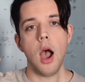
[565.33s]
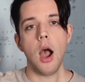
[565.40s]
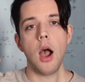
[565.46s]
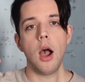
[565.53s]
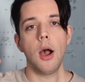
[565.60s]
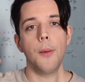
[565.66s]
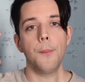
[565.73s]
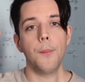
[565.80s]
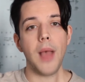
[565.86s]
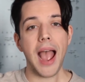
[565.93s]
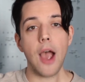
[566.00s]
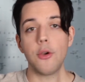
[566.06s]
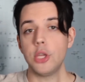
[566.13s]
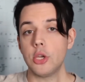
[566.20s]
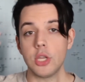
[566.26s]

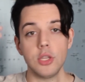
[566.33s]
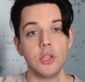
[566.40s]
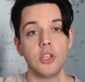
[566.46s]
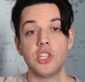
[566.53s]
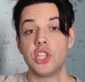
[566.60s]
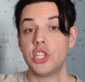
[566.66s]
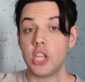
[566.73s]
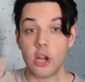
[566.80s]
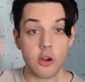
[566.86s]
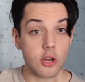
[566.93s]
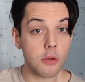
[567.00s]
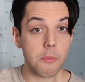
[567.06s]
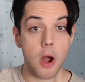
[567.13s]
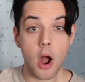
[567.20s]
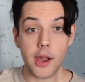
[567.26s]
how you can share
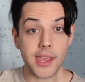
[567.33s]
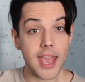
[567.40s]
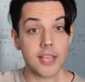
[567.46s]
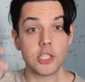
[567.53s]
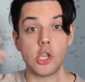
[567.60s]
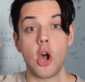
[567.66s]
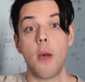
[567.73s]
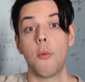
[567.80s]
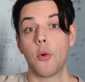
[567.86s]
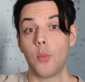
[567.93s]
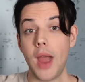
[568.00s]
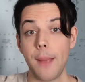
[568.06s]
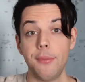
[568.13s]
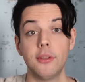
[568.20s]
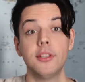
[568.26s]
your podcast a lot more
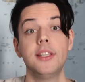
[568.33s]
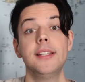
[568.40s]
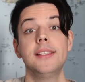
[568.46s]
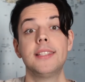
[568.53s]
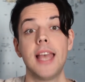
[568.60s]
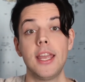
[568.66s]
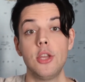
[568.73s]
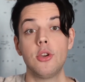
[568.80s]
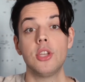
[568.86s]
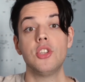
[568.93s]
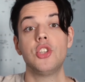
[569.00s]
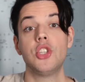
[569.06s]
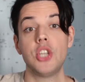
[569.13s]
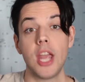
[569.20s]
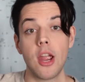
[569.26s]
rapidly, is that you can
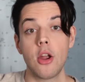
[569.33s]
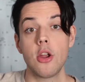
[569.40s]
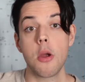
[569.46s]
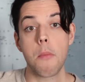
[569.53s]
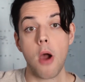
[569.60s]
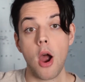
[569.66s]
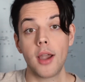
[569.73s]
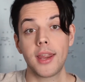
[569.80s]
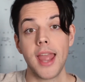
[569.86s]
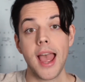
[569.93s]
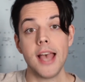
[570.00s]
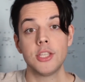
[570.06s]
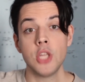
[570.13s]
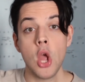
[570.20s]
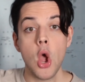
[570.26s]
share your
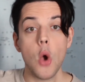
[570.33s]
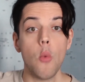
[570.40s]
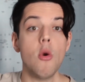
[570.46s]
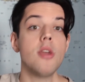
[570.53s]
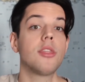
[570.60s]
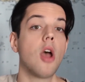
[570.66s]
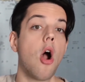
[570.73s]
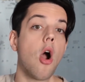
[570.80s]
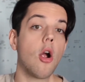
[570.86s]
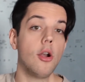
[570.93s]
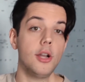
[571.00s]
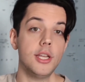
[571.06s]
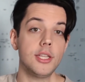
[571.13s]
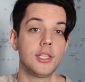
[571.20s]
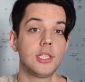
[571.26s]
podcast with
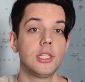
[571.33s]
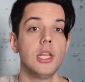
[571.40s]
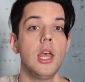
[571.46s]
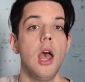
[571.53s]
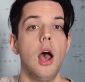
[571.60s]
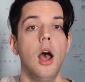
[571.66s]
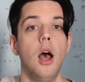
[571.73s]
artists,